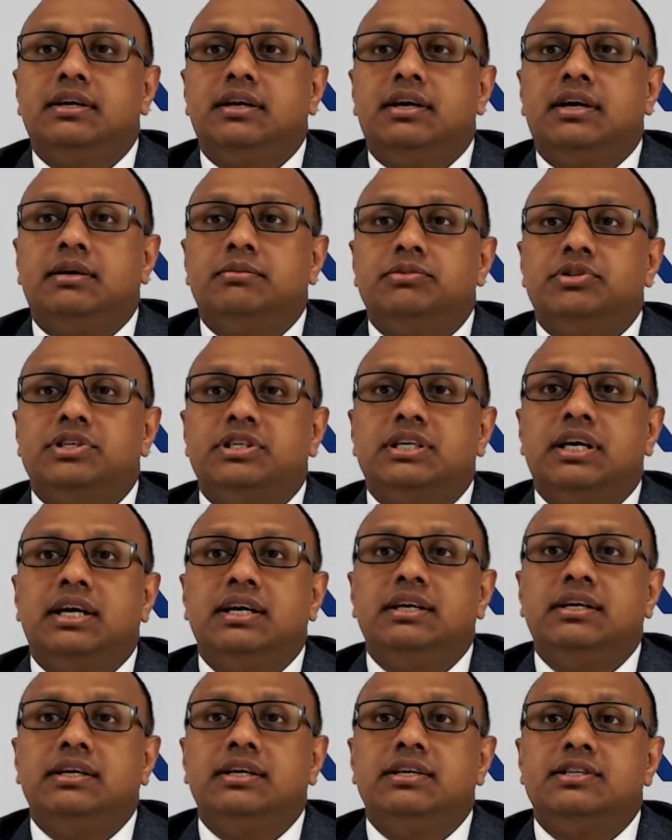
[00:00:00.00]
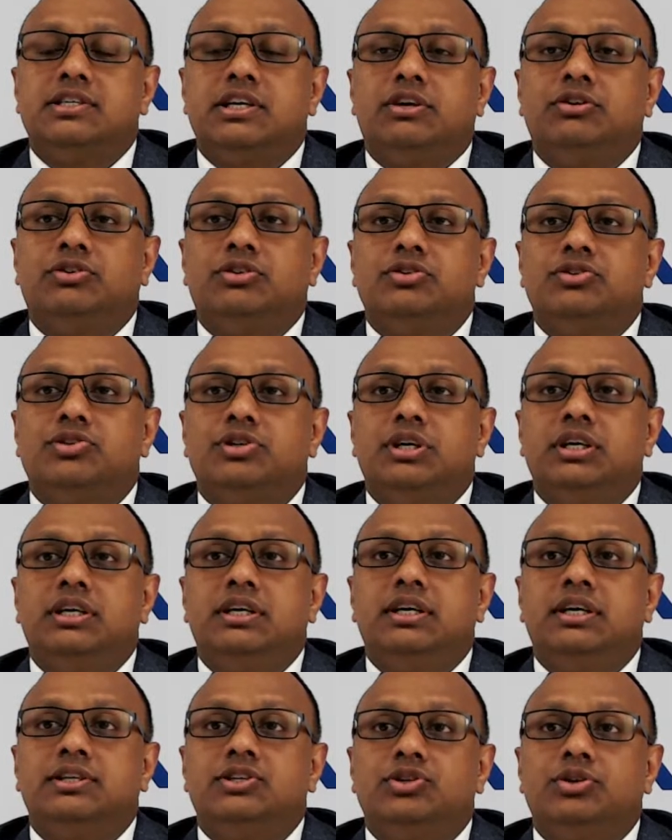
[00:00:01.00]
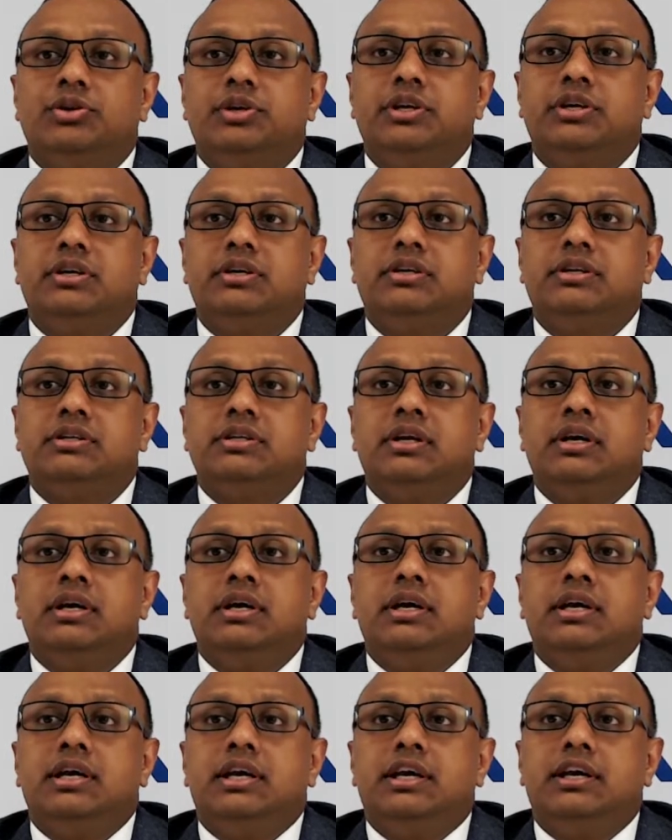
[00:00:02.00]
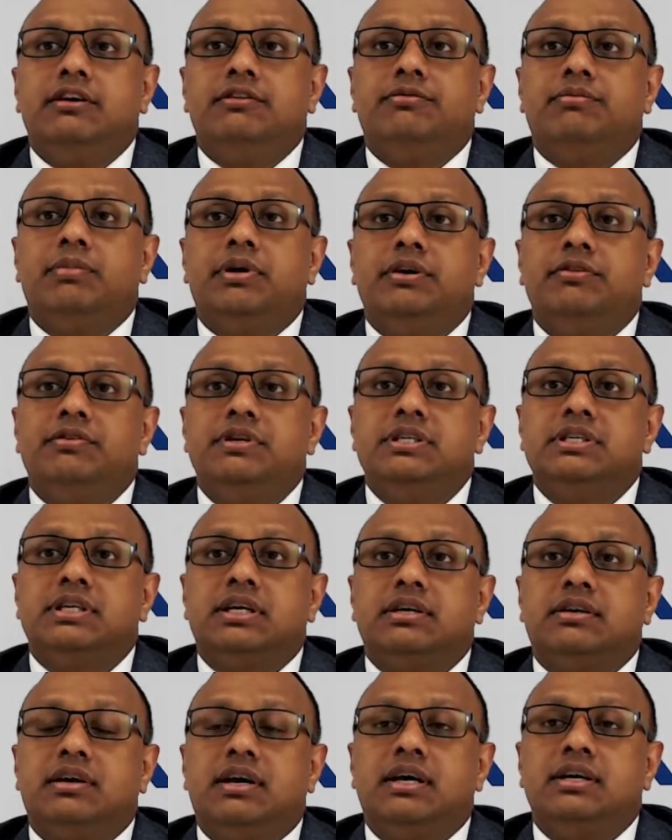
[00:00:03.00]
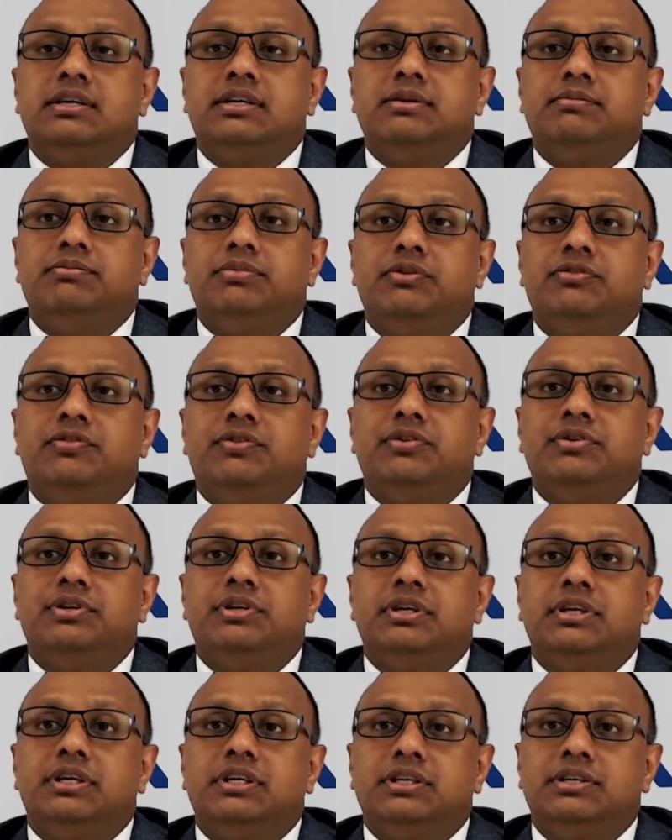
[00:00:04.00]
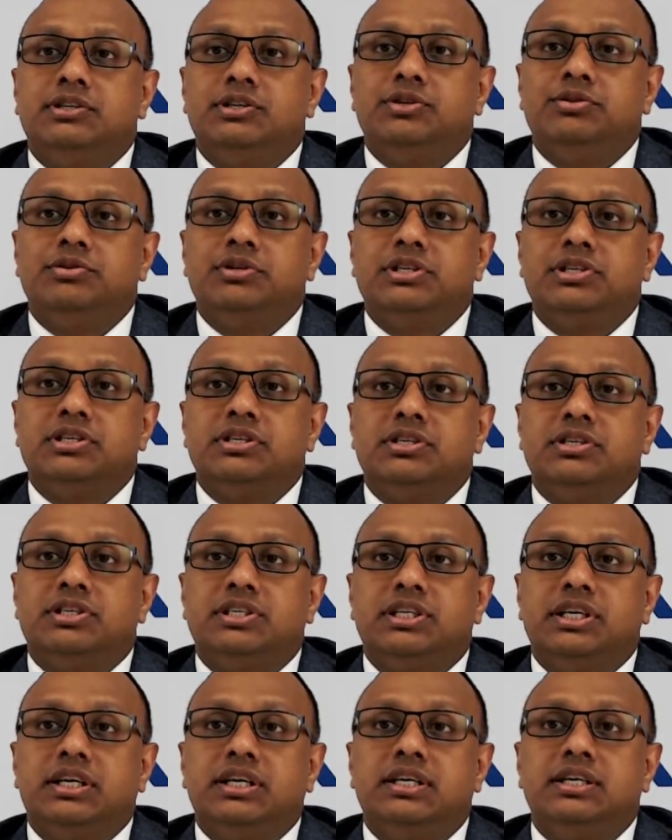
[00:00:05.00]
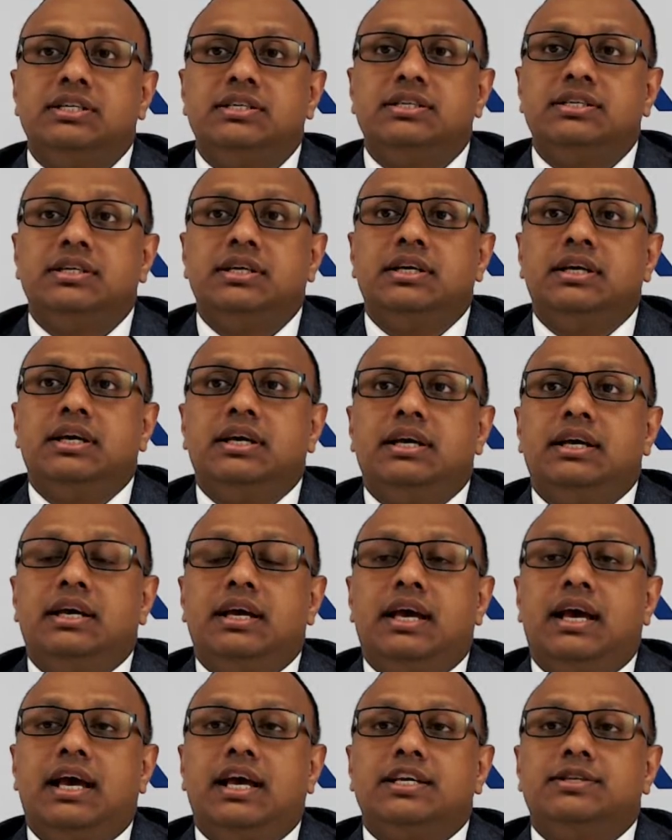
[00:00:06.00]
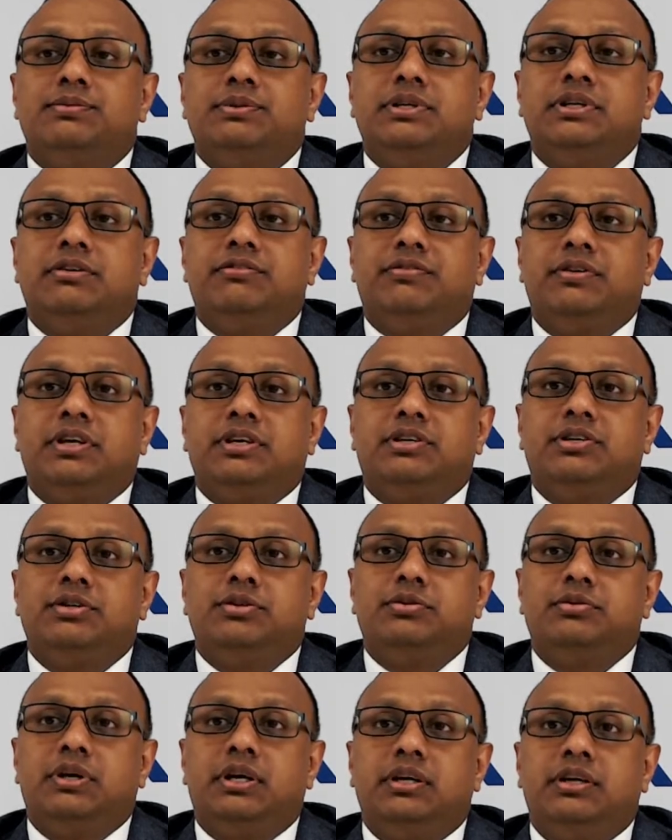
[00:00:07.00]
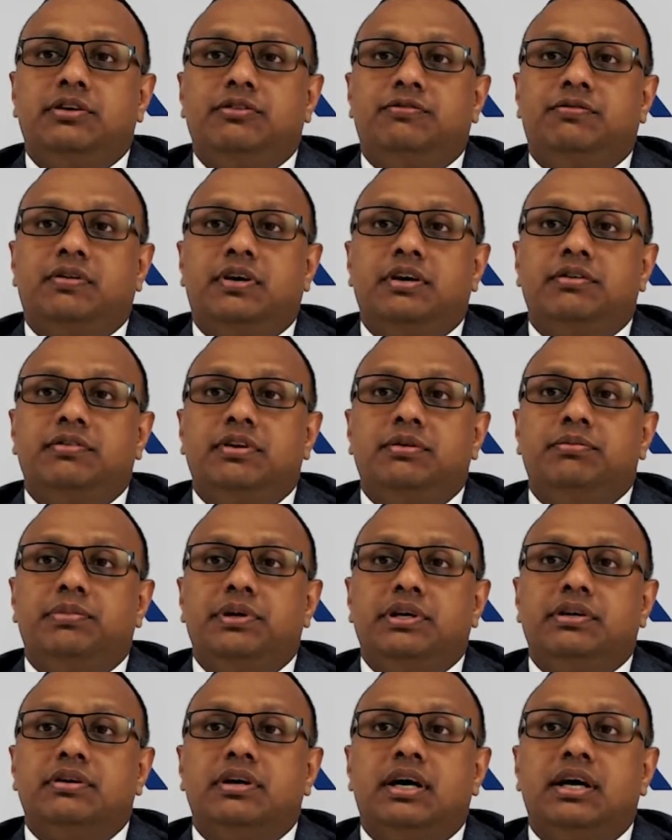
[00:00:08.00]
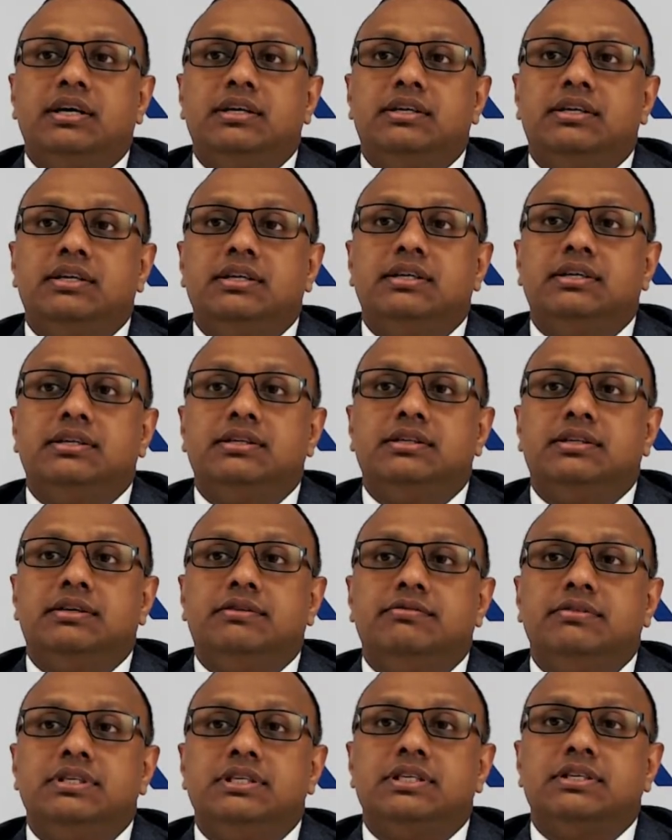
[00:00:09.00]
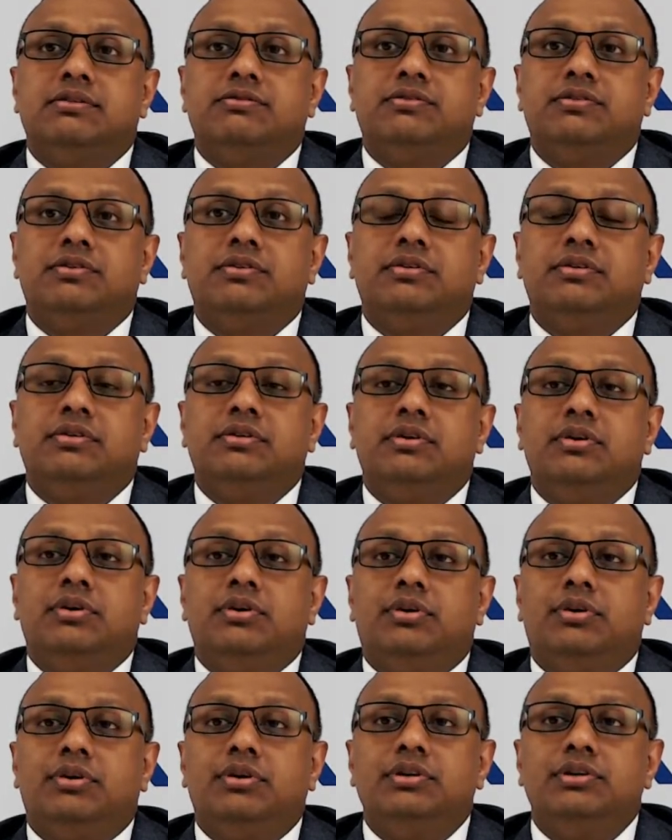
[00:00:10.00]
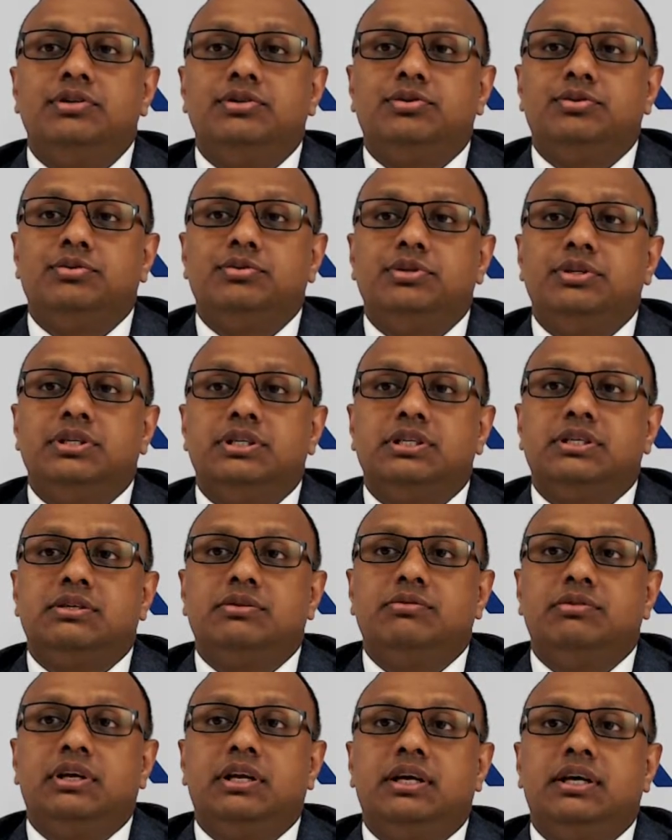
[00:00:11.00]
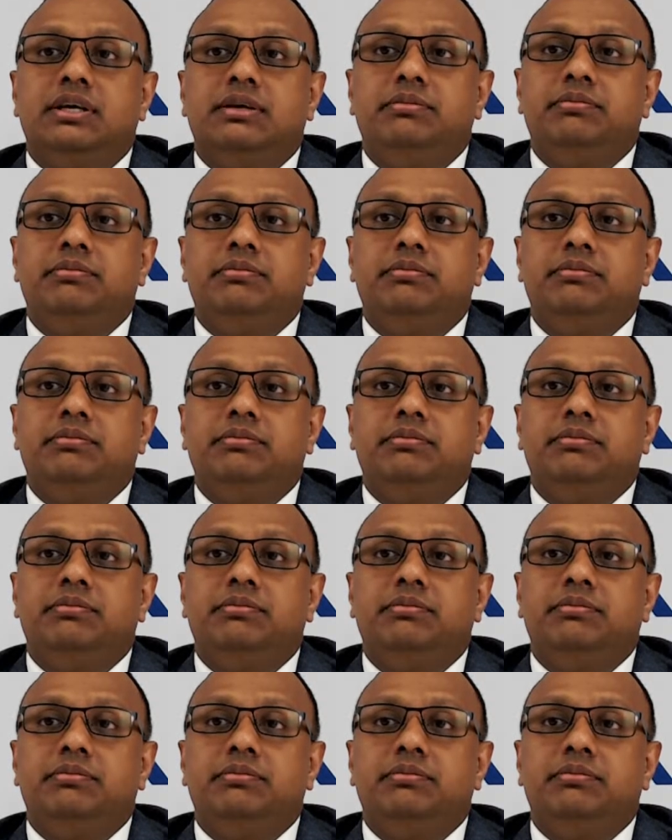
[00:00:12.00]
I'm residing in South Australia, so if my visa granted before the duration change has been effective, and if I will be granted the visa for only 2 years, will I